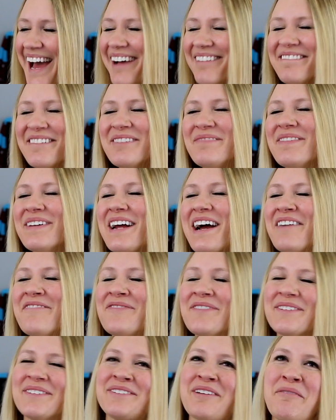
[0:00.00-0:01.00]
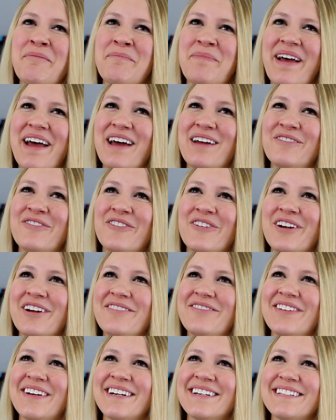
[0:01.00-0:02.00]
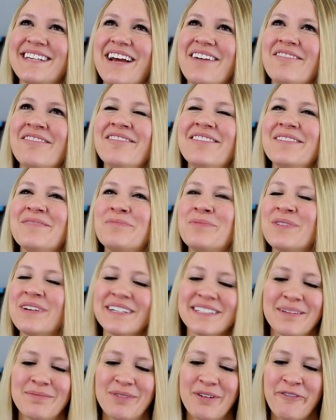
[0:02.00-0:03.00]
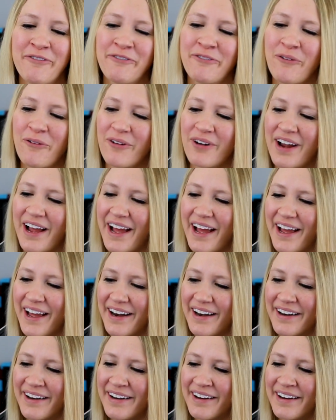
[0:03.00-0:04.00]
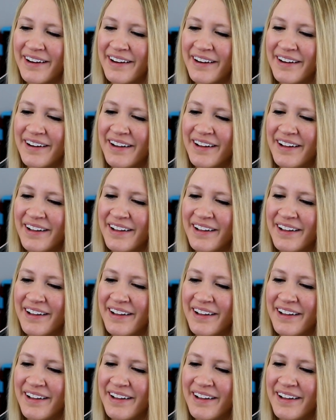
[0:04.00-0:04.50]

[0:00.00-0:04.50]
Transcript: Everybody, I feel so bad for him because everyone brings up the forehead. His brother,